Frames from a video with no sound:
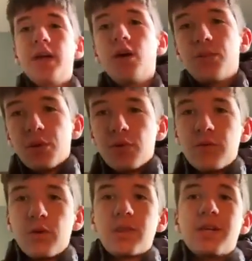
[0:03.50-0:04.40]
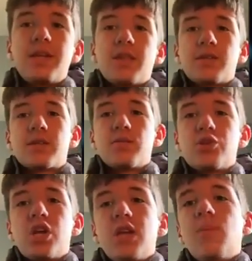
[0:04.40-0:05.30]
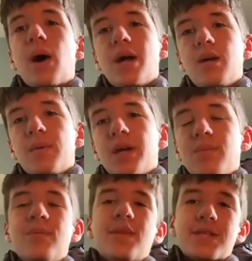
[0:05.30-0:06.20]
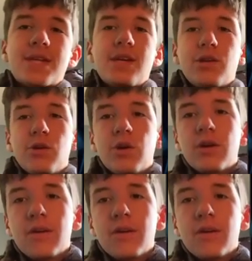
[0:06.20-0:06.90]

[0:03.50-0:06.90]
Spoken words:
I'll be reviewing The Death of Slim Shady by Eminem. Let's get into it.